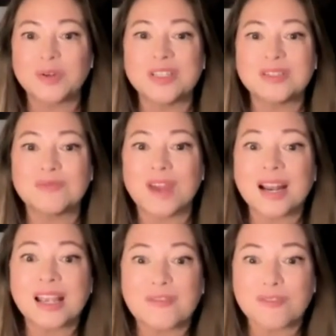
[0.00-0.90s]
So
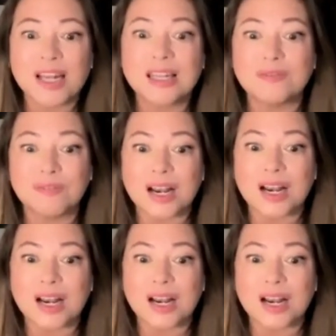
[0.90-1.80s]
I find it
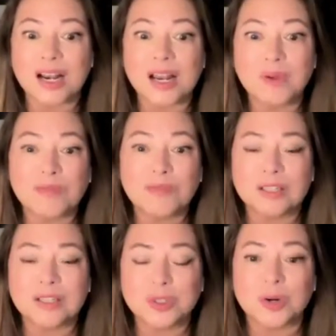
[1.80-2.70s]
very pivotal to our
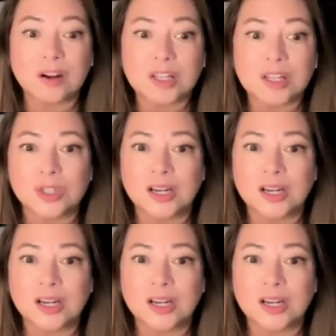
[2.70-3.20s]
culture.